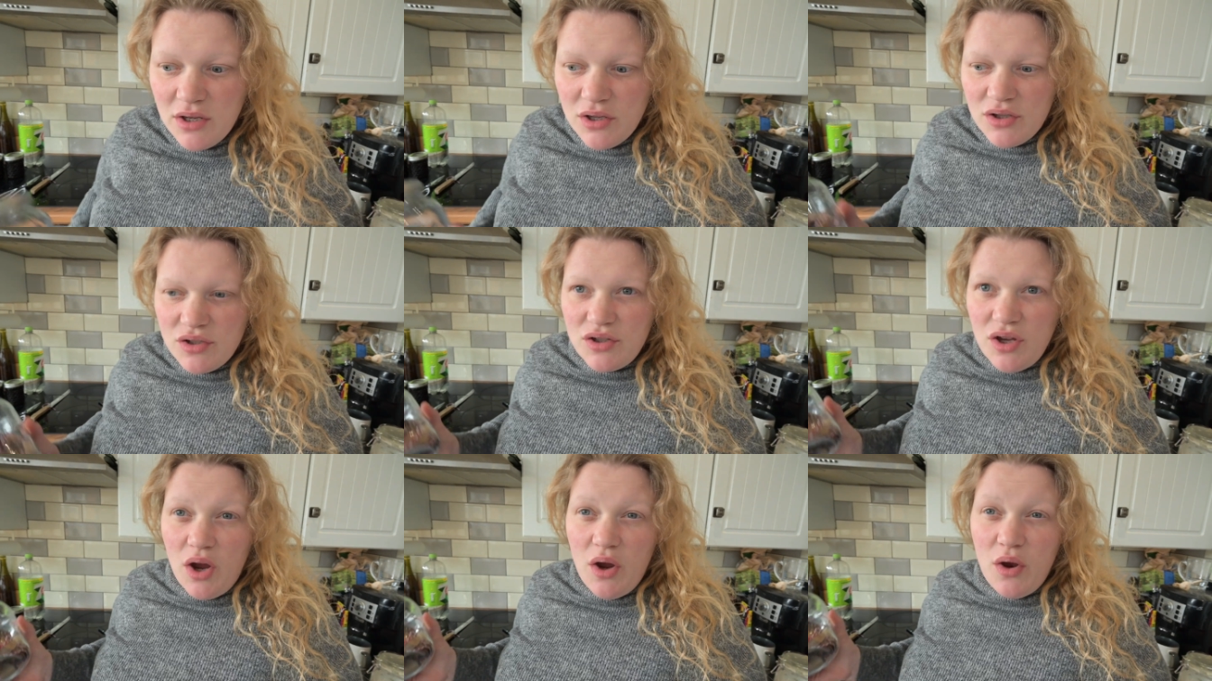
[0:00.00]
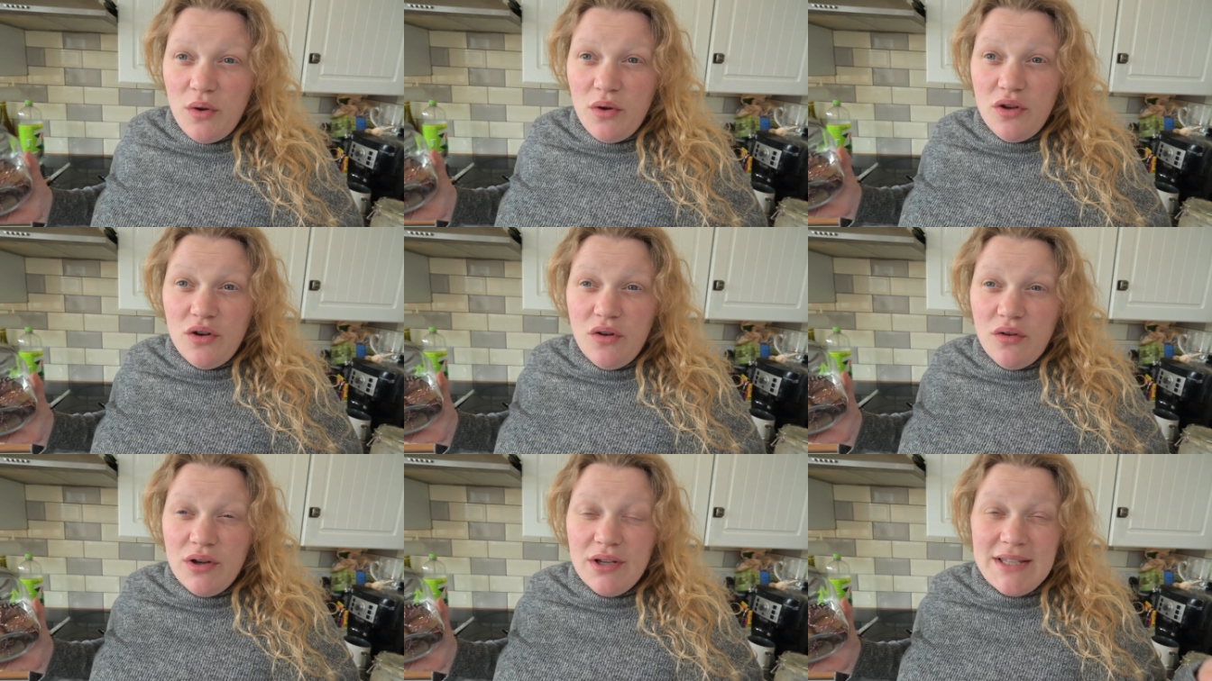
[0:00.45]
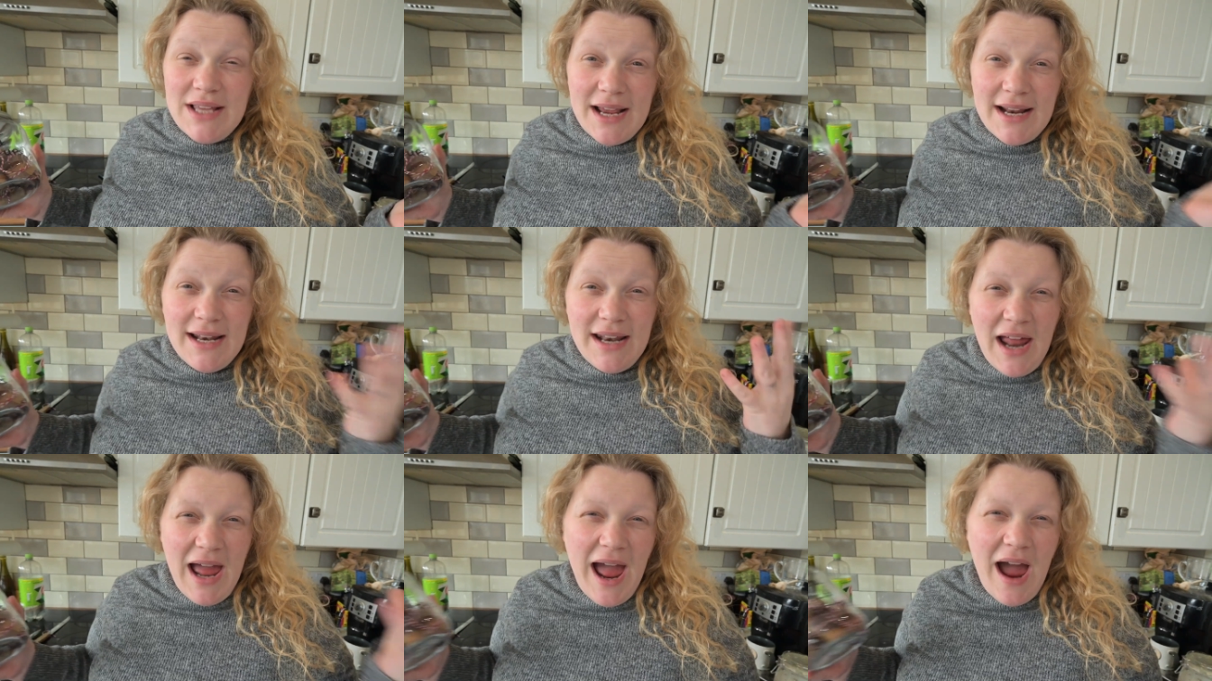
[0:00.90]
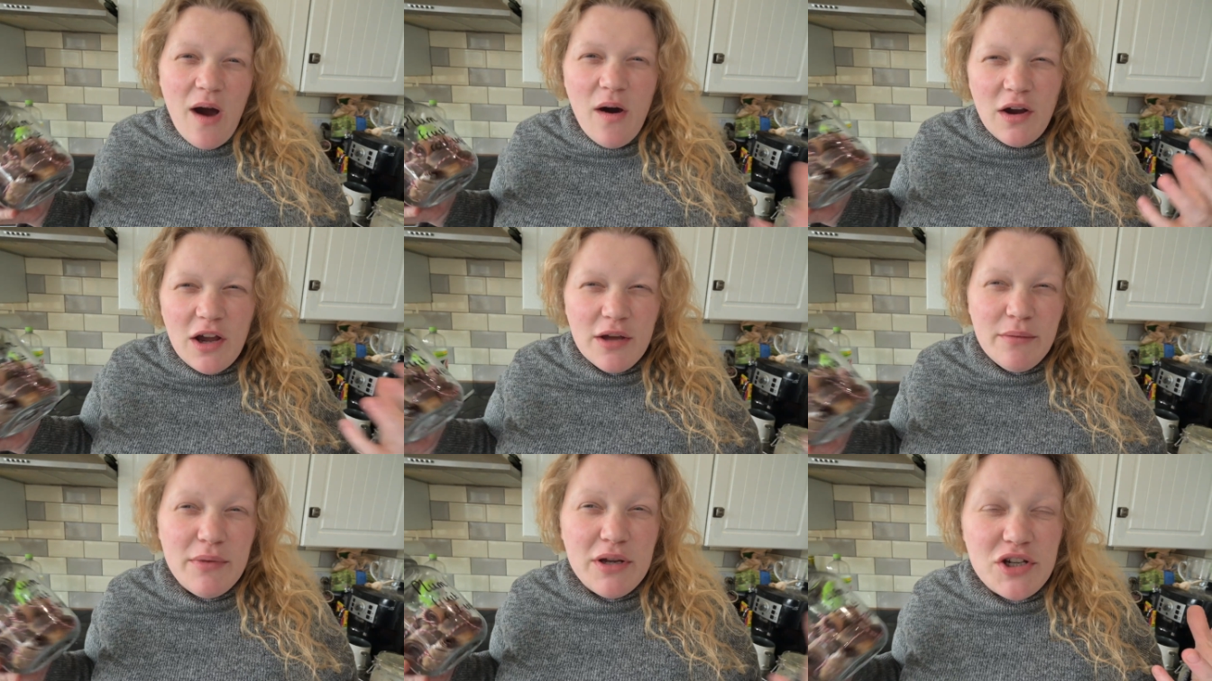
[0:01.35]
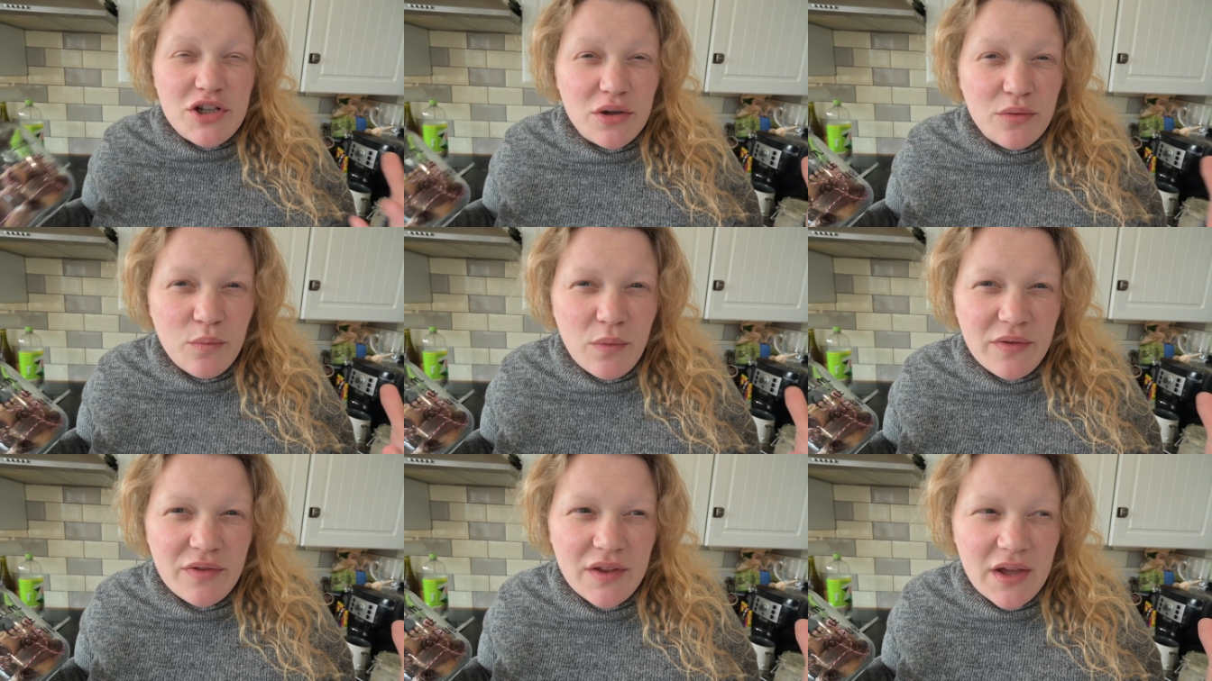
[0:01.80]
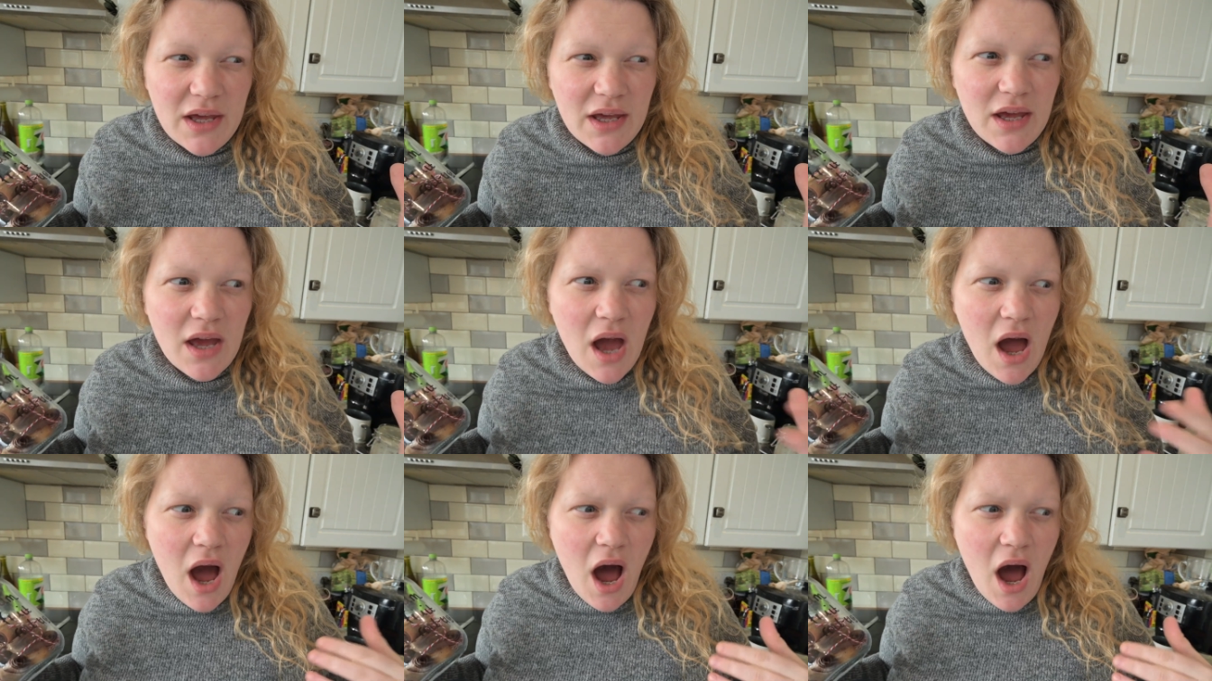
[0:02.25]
So you're not exactly like out of commission with the